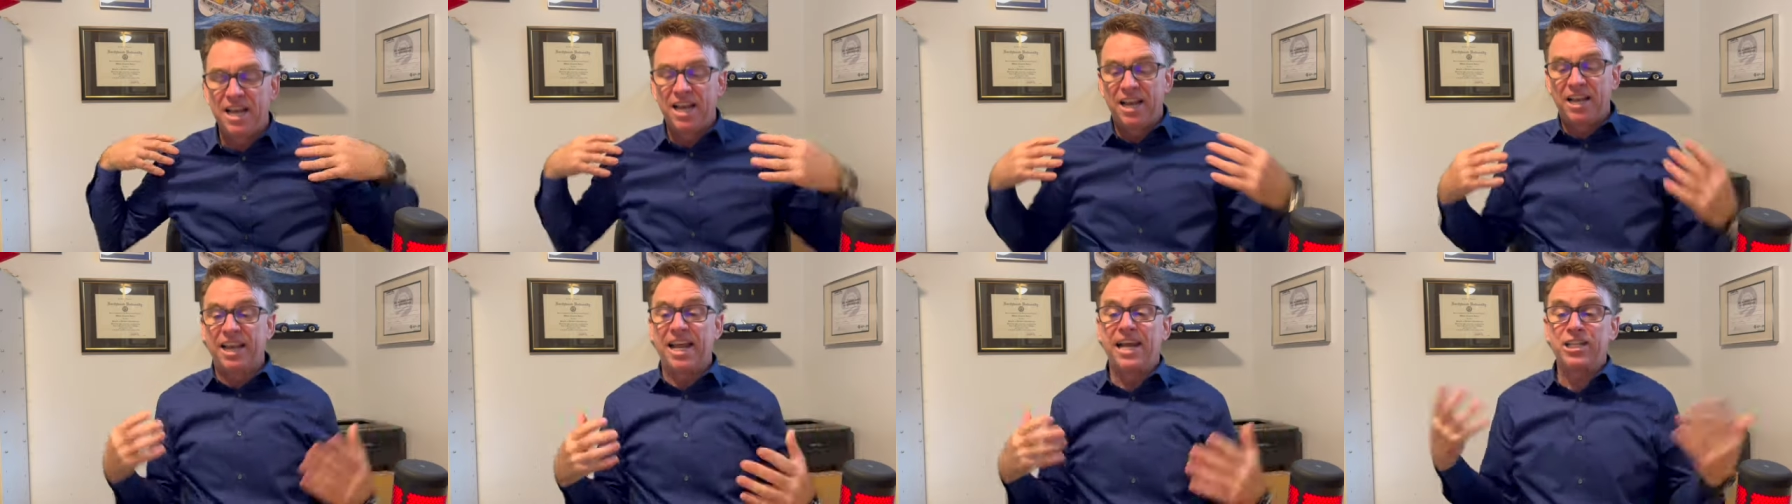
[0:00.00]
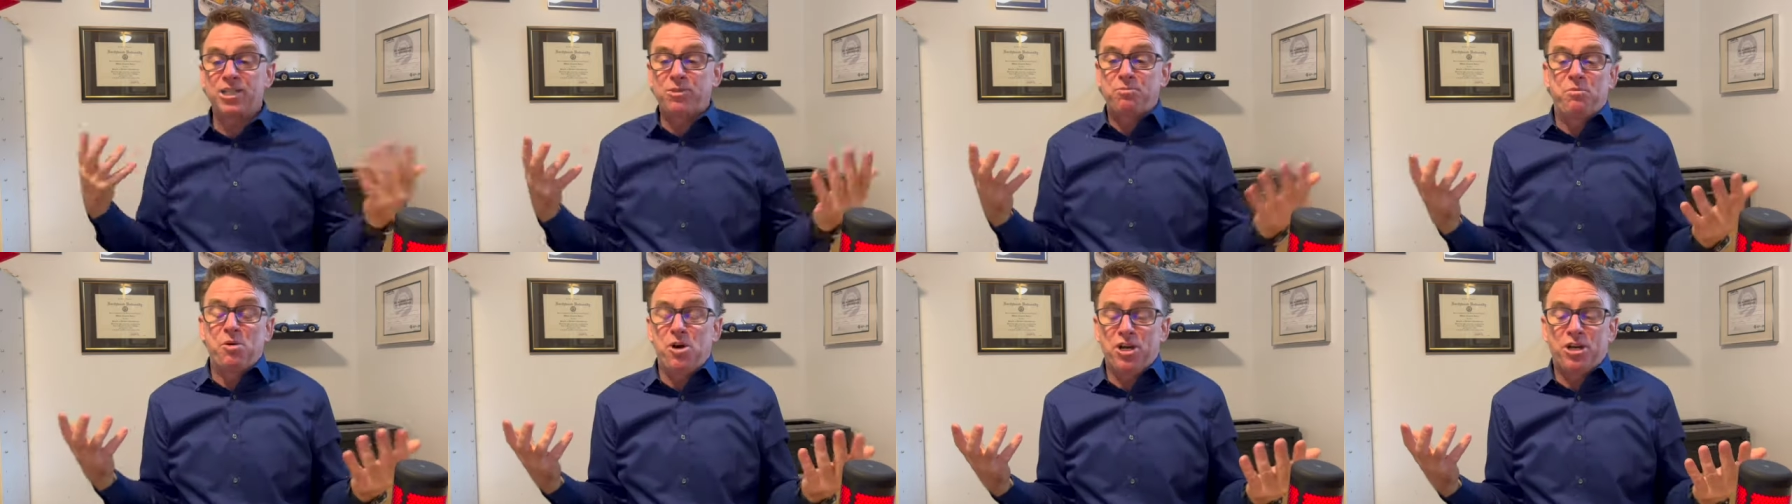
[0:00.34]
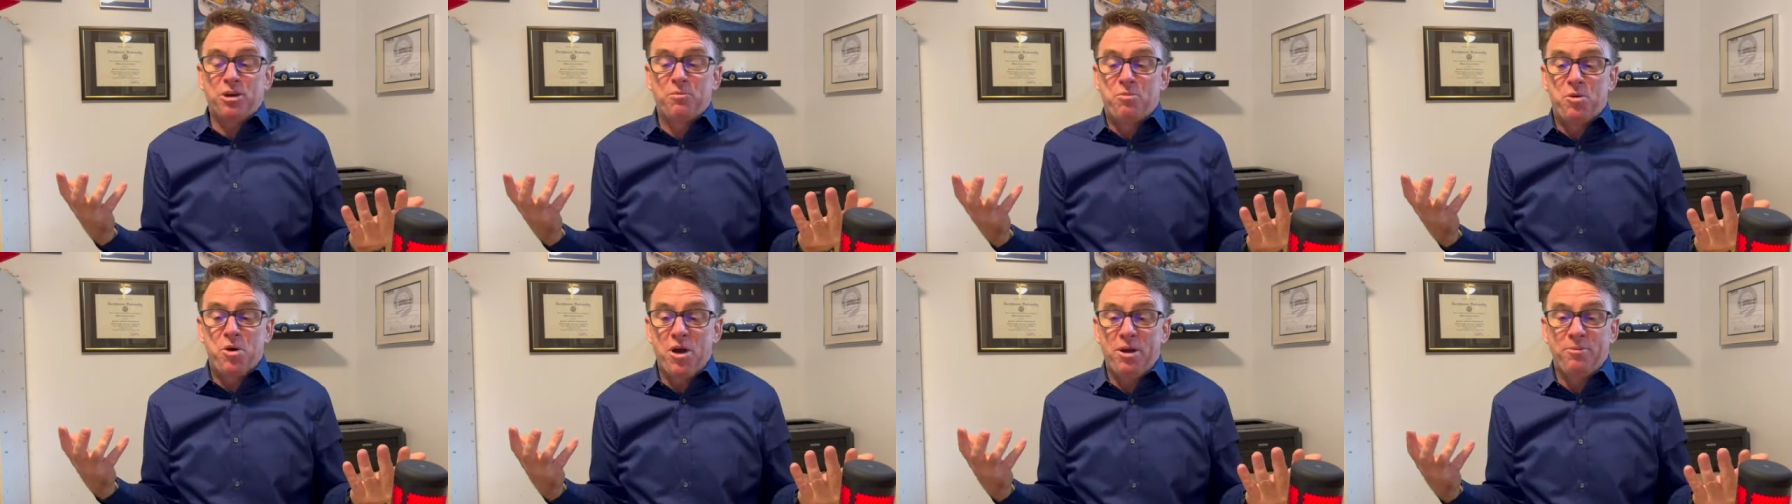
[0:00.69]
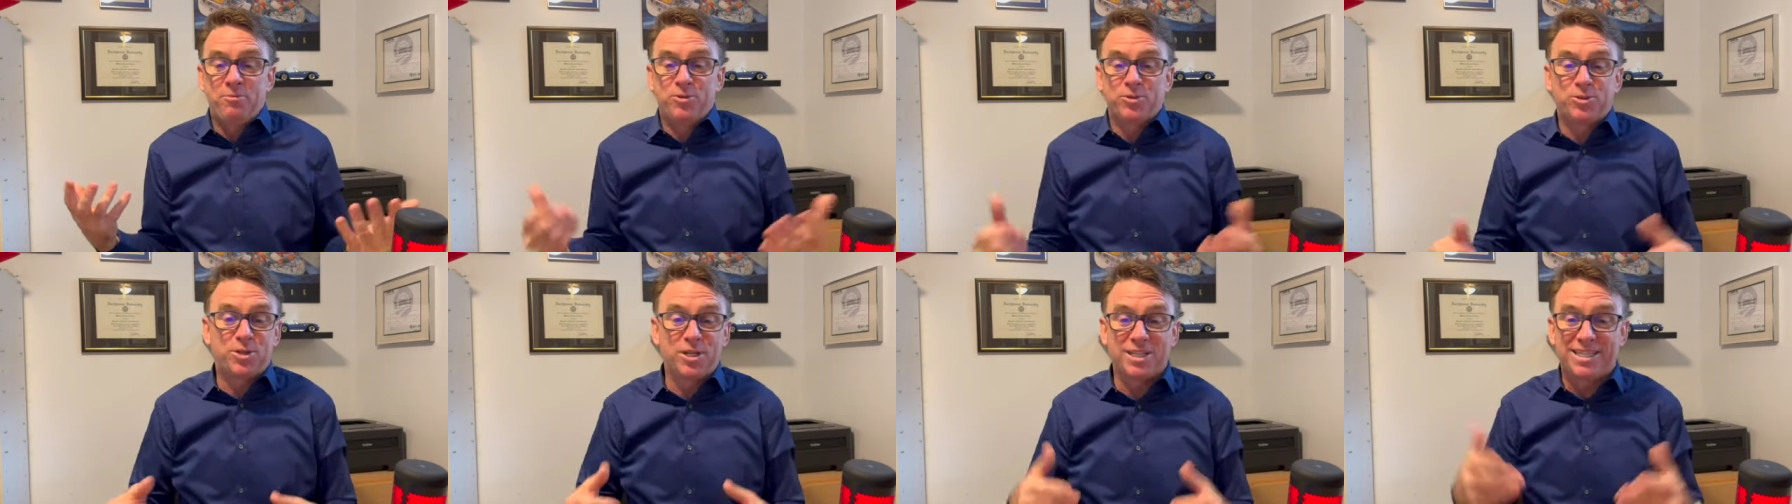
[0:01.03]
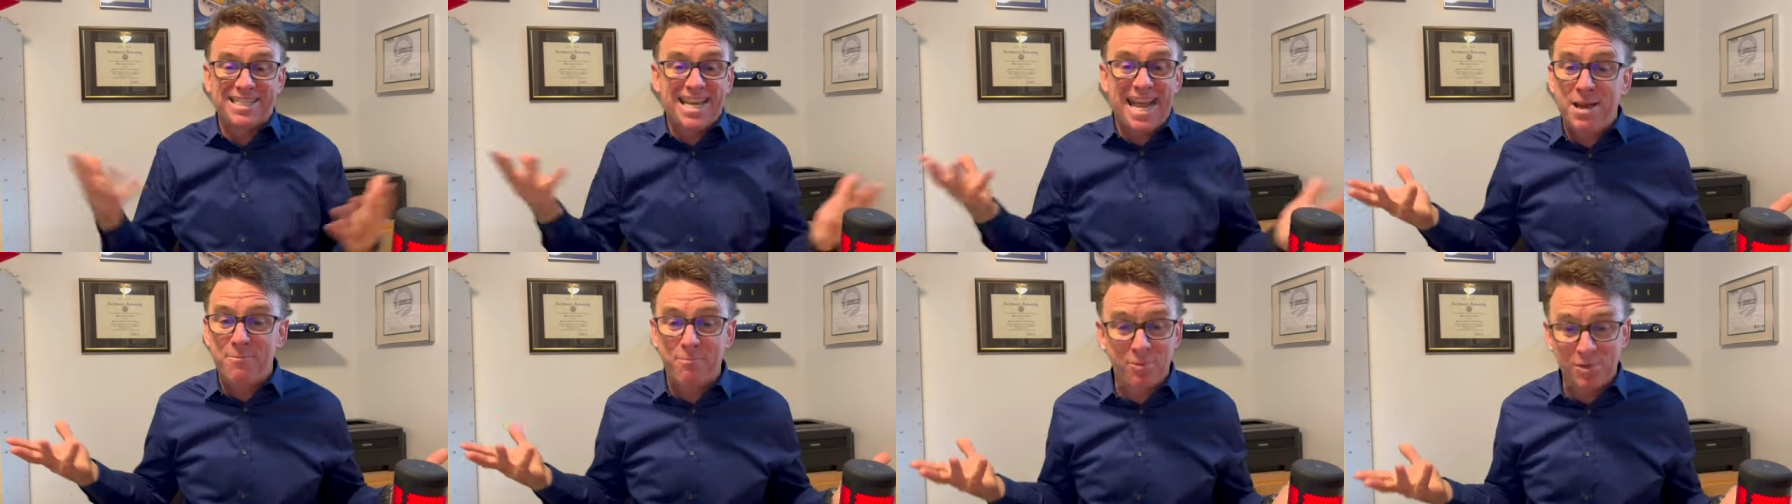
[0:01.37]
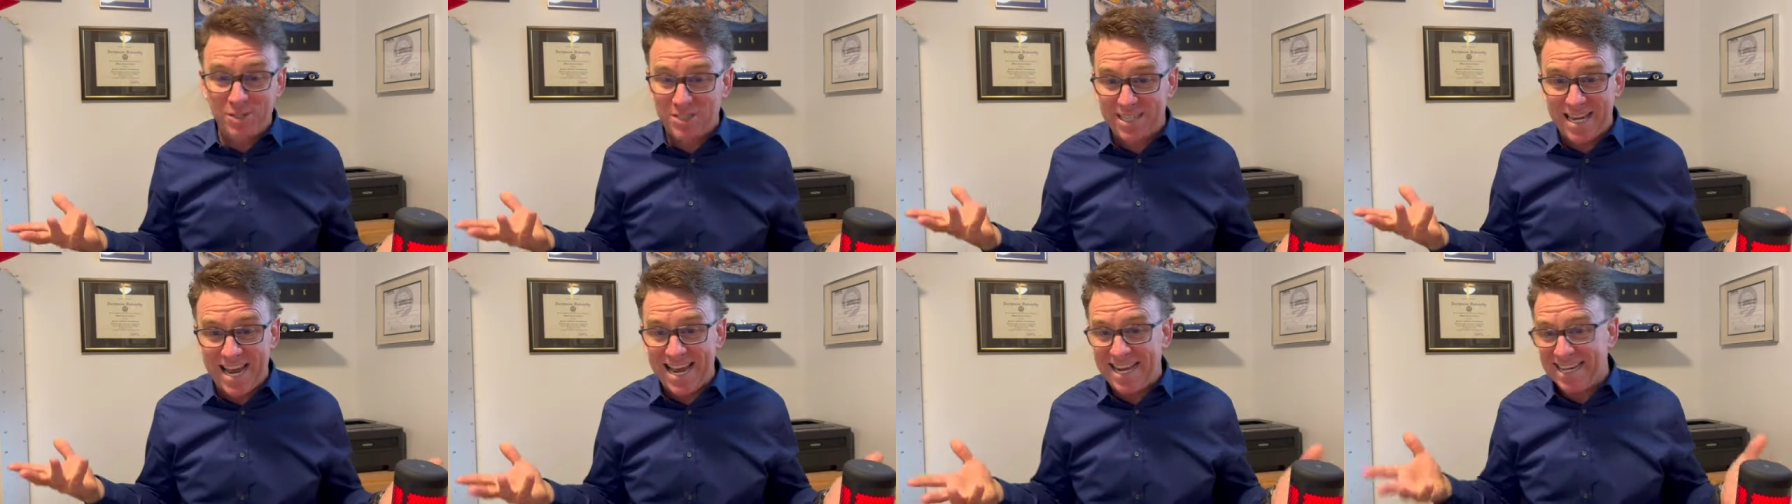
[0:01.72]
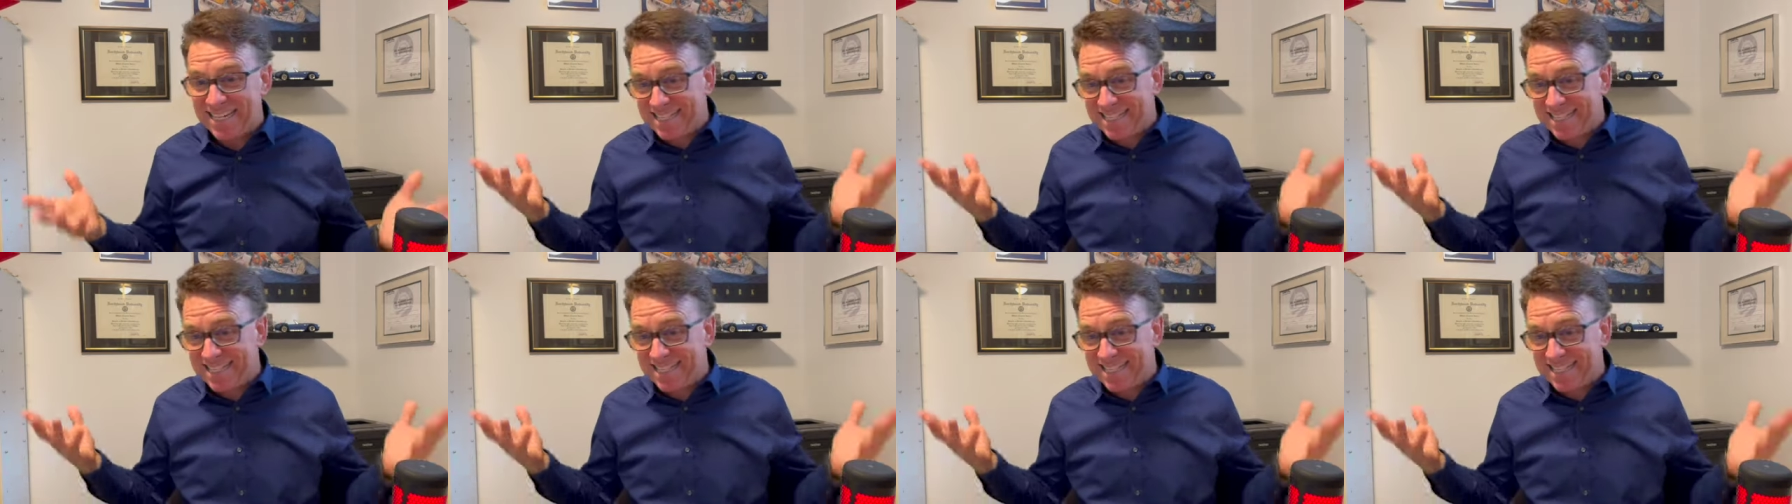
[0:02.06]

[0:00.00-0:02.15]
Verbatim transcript: Let's book appointments at ten percent.